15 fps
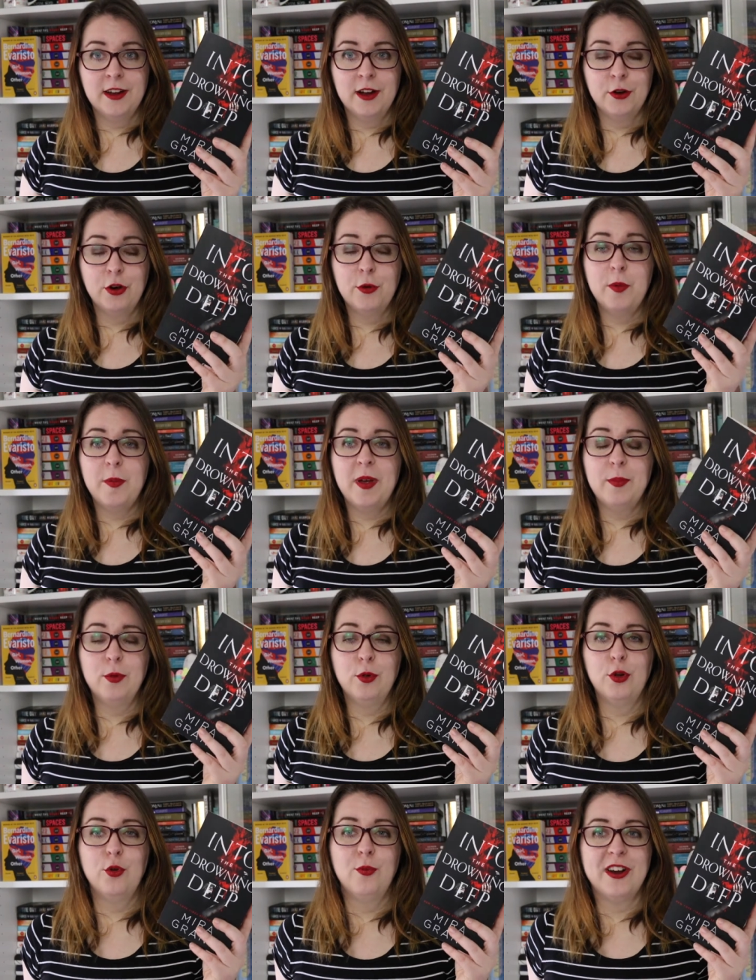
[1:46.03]
a group of
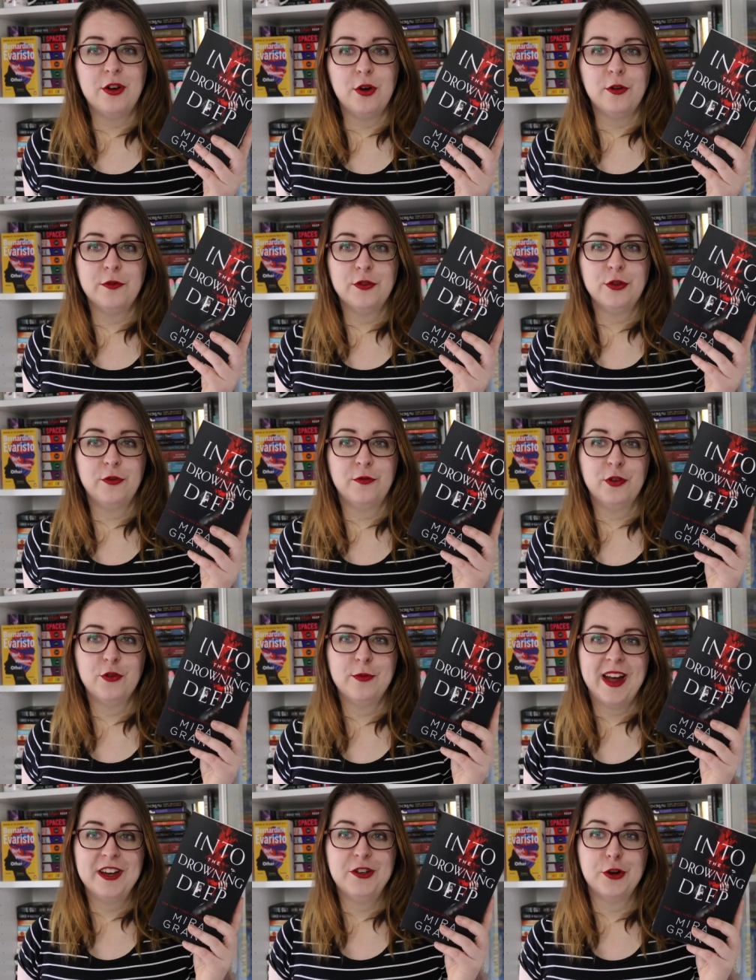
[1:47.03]
people who went off to
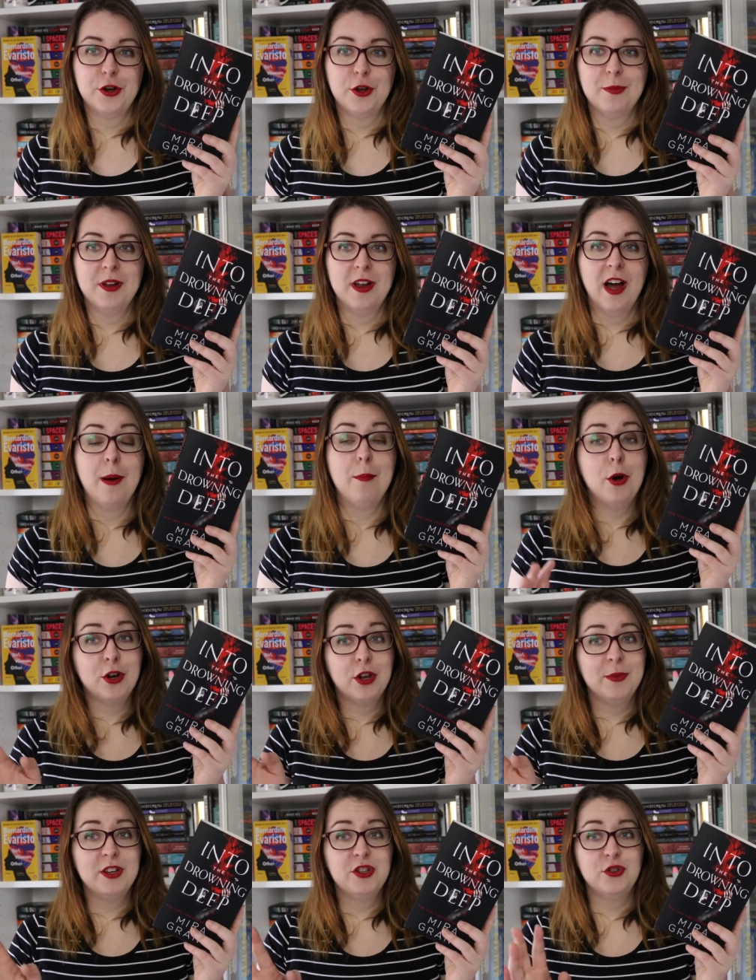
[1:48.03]
film a document a
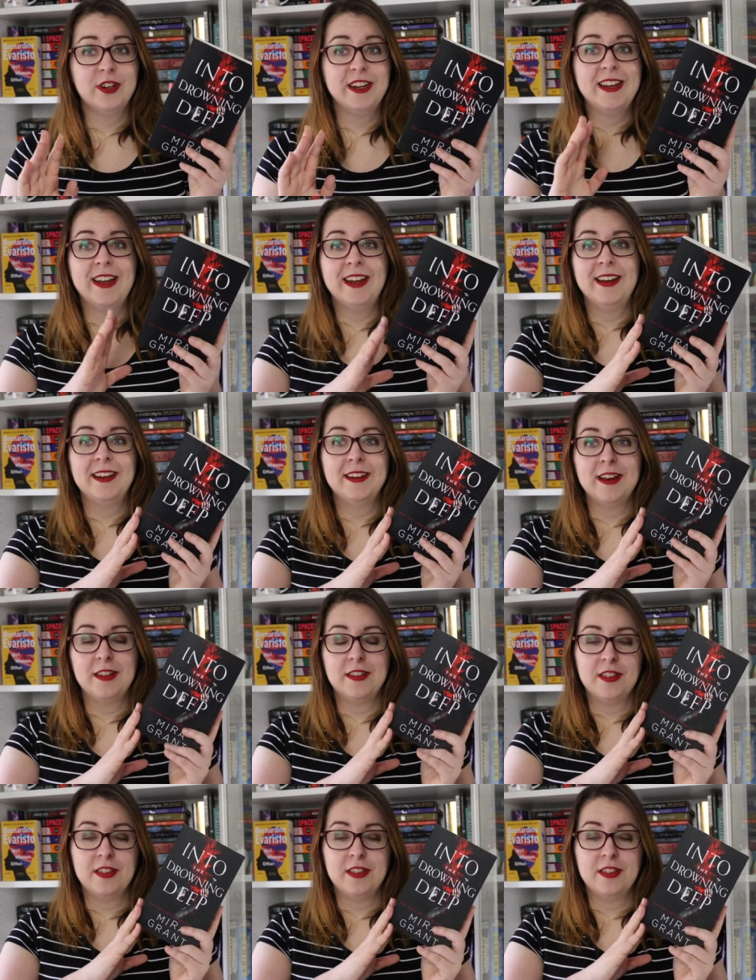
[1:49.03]
mockumentary in